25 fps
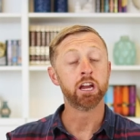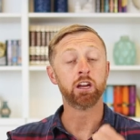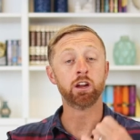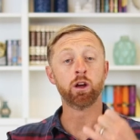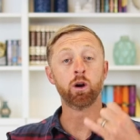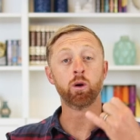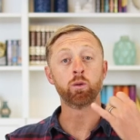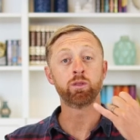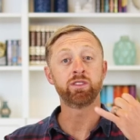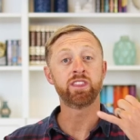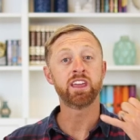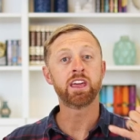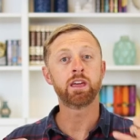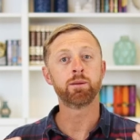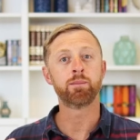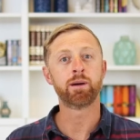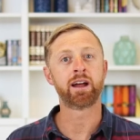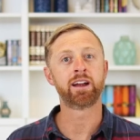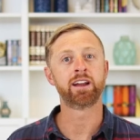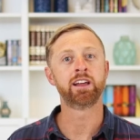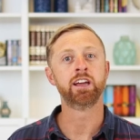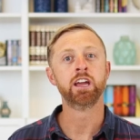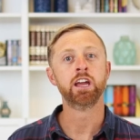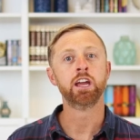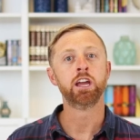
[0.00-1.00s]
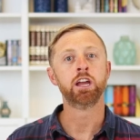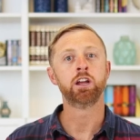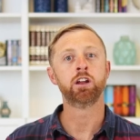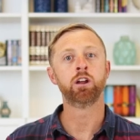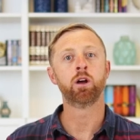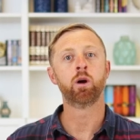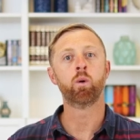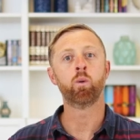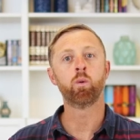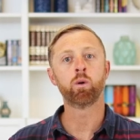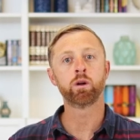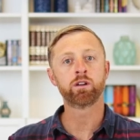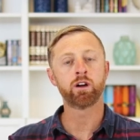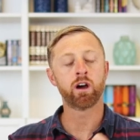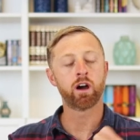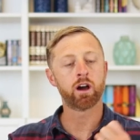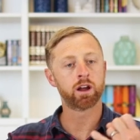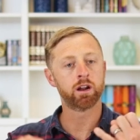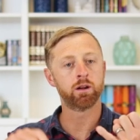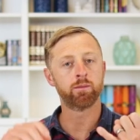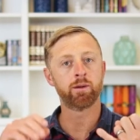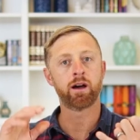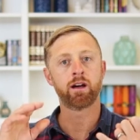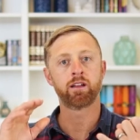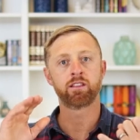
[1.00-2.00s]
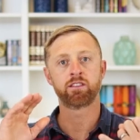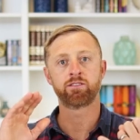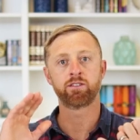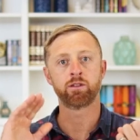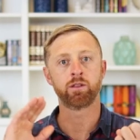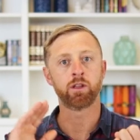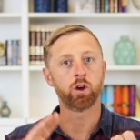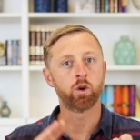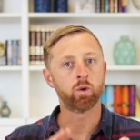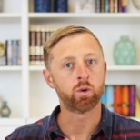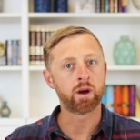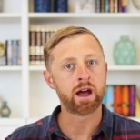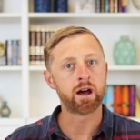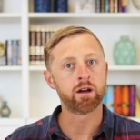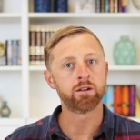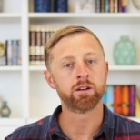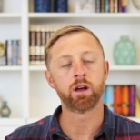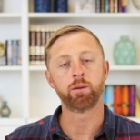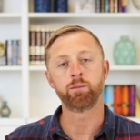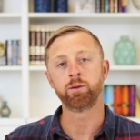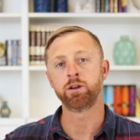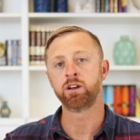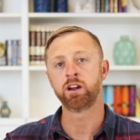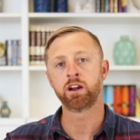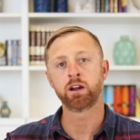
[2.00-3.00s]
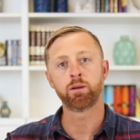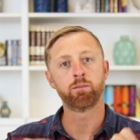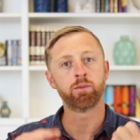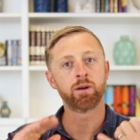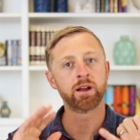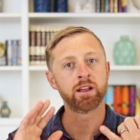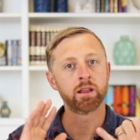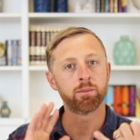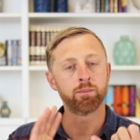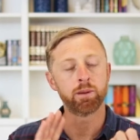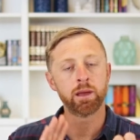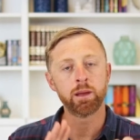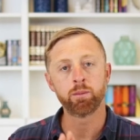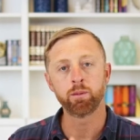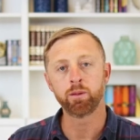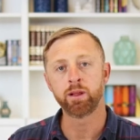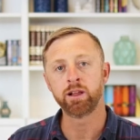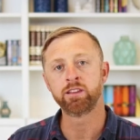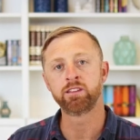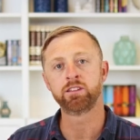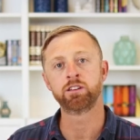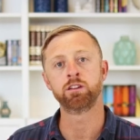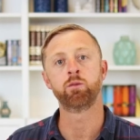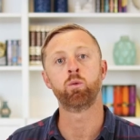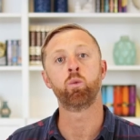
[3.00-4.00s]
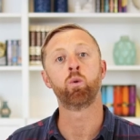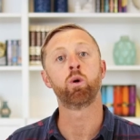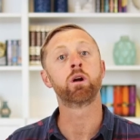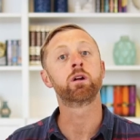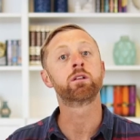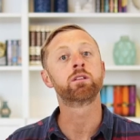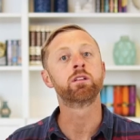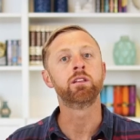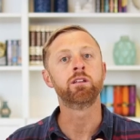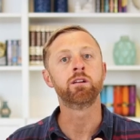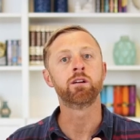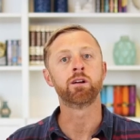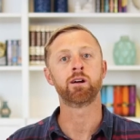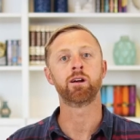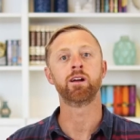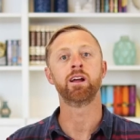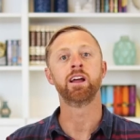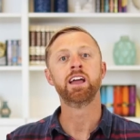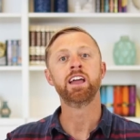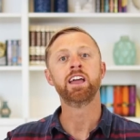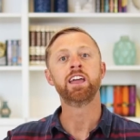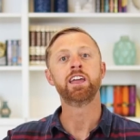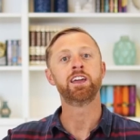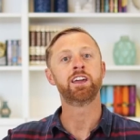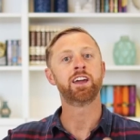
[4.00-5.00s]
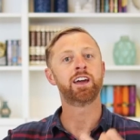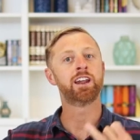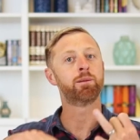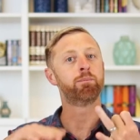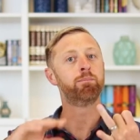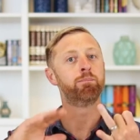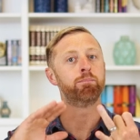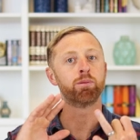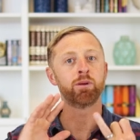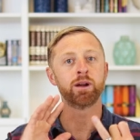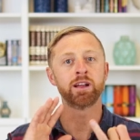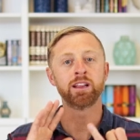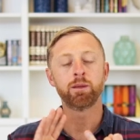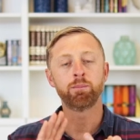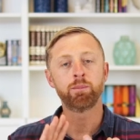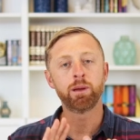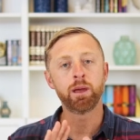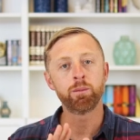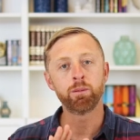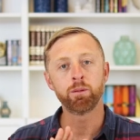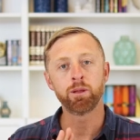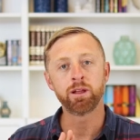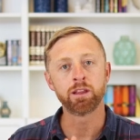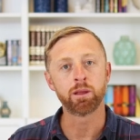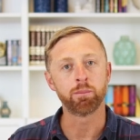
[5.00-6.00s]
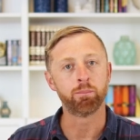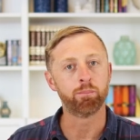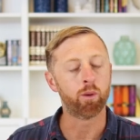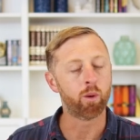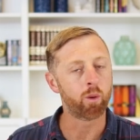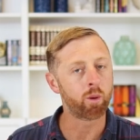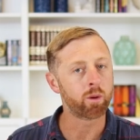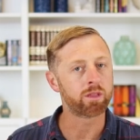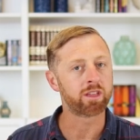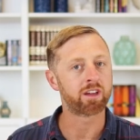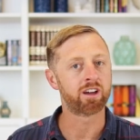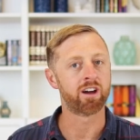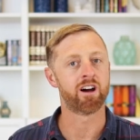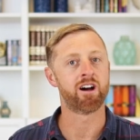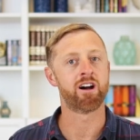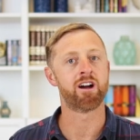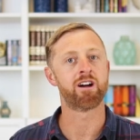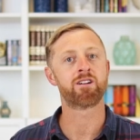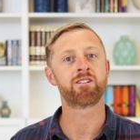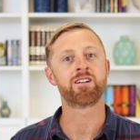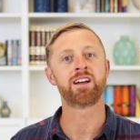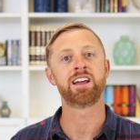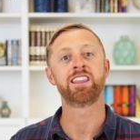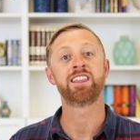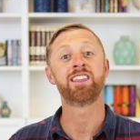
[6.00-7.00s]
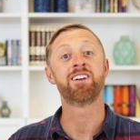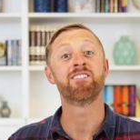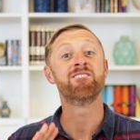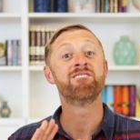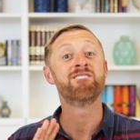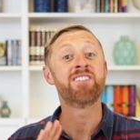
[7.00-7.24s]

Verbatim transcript: You know, think about it. You know, we're talking about from the ground up. You got to bring the people in to work the dirt. You got to bring the people in to pour the concrete, the